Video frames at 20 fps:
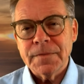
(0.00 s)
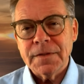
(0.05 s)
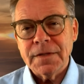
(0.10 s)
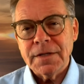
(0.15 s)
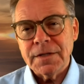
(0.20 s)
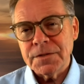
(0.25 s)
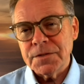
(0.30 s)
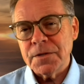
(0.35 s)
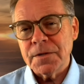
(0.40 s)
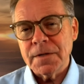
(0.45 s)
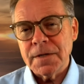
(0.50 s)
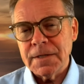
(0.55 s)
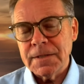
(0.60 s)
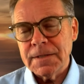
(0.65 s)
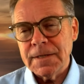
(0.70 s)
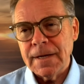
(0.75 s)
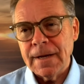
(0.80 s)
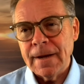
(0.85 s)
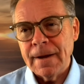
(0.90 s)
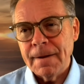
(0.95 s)

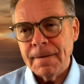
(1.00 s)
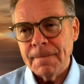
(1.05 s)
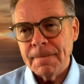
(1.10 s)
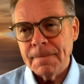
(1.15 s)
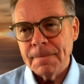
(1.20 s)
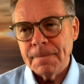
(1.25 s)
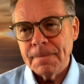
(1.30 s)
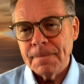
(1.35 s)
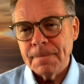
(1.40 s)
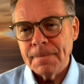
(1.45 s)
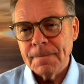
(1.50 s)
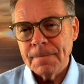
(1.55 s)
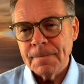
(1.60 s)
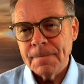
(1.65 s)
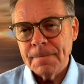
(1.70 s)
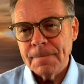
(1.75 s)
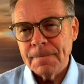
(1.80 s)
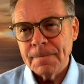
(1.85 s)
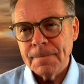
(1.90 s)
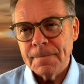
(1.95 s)
eternity?
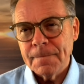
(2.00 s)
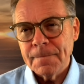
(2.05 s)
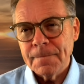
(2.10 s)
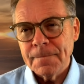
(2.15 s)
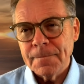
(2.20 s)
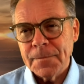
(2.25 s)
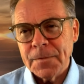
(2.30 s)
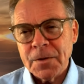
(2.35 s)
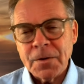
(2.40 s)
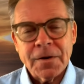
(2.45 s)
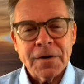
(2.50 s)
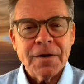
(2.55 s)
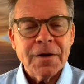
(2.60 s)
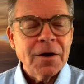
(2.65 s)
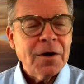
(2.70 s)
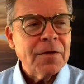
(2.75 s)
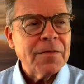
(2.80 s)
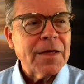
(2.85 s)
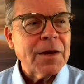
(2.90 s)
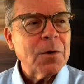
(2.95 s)
Or
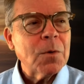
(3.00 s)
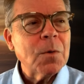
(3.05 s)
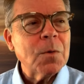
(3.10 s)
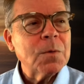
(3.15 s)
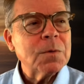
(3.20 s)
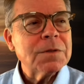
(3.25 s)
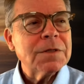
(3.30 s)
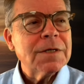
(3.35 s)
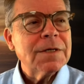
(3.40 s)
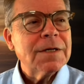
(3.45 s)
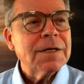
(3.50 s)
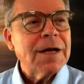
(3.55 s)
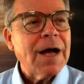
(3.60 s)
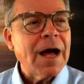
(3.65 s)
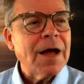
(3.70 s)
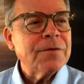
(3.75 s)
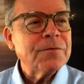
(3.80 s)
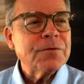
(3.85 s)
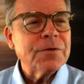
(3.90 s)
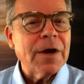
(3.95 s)
that old
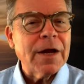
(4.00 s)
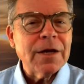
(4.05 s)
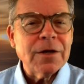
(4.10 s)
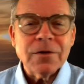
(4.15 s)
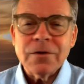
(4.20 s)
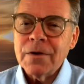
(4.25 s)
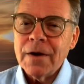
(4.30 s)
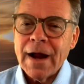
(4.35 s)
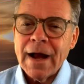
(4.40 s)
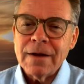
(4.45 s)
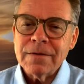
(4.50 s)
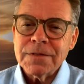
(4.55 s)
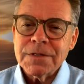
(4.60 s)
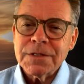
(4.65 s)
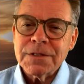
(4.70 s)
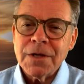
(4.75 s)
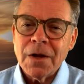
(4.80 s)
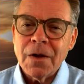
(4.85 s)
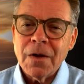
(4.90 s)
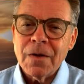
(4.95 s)
Andre Crouch
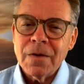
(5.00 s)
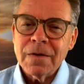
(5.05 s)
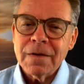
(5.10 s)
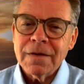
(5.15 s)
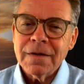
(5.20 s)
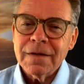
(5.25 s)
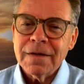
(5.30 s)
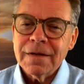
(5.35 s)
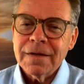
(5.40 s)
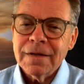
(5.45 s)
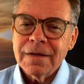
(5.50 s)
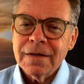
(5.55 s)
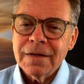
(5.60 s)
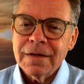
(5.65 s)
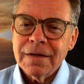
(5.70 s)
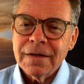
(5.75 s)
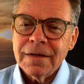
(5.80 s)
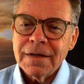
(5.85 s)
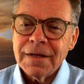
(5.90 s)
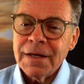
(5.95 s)
song,
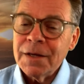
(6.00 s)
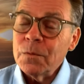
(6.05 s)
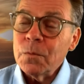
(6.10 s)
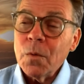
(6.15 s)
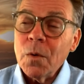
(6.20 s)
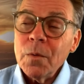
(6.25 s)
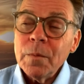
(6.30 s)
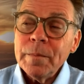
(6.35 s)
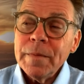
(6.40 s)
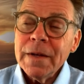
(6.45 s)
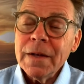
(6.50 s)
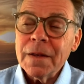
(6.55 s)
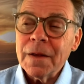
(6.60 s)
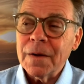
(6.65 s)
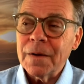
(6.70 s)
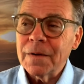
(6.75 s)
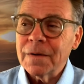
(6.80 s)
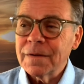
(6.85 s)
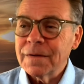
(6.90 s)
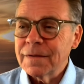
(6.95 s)
it won't be
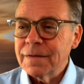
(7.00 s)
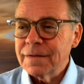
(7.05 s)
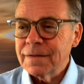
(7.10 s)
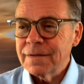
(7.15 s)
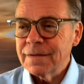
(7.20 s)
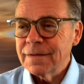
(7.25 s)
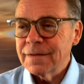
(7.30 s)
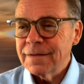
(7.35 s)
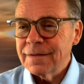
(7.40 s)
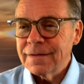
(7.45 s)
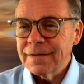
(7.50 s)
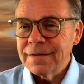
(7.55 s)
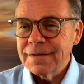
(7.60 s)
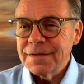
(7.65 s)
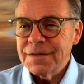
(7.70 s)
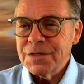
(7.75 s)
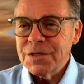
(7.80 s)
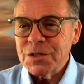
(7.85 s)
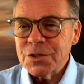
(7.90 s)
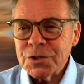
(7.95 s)
long.
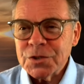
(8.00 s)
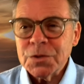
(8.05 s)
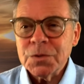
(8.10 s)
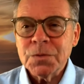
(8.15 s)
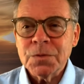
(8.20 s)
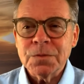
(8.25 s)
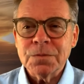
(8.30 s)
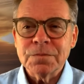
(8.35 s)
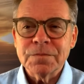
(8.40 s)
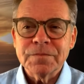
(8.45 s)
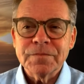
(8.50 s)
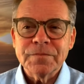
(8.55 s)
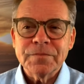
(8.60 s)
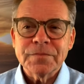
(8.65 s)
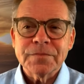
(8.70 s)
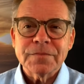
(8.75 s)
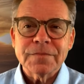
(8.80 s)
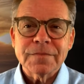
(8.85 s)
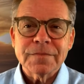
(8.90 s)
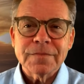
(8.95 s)
Soon
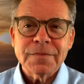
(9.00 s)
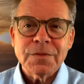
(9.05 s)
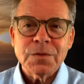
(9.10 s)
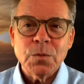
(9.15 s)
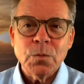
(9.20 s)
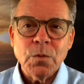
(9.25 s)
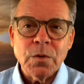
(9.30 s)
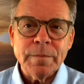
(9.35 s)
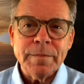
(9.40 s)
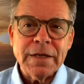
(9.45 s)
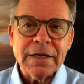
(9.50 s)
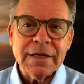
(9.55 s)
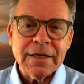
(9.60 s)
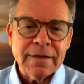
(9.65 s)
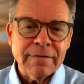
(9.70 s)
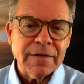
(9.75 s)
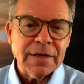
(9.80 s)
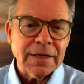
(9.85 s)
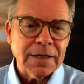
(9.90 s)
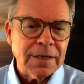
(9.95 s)
we'll be
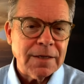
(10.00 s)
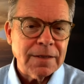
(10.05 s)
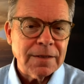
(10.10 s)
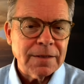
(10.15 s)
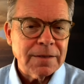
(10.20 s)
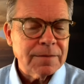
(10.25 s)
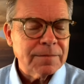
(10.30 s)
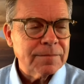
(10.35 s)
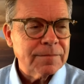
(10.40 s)
leaving here.